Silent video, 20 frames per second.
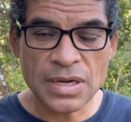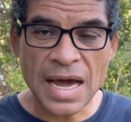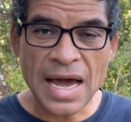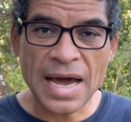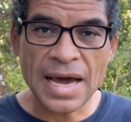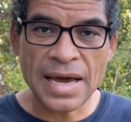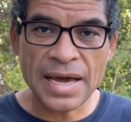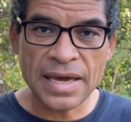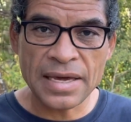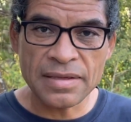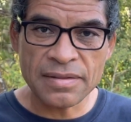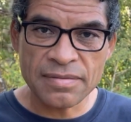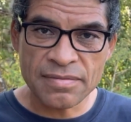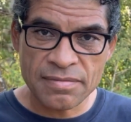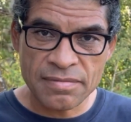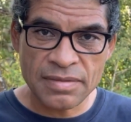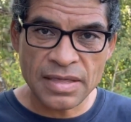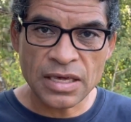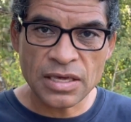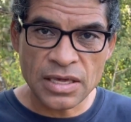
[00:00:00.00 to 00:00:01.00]
I
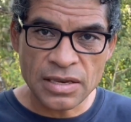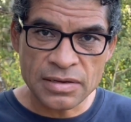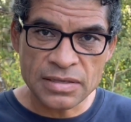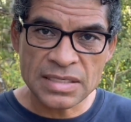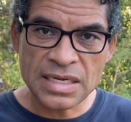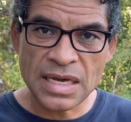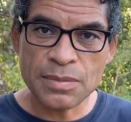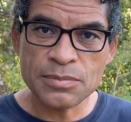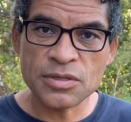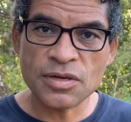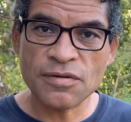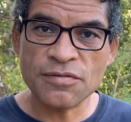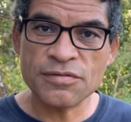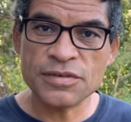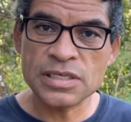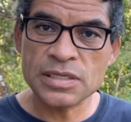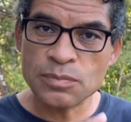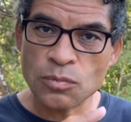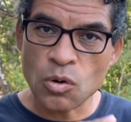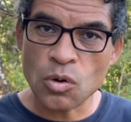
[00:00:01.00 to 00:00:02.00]
think in terms of
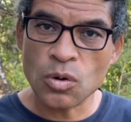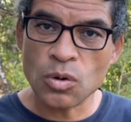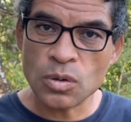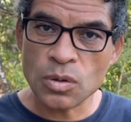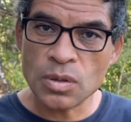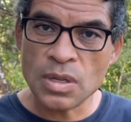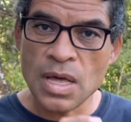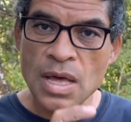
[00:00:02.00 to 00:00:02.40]
small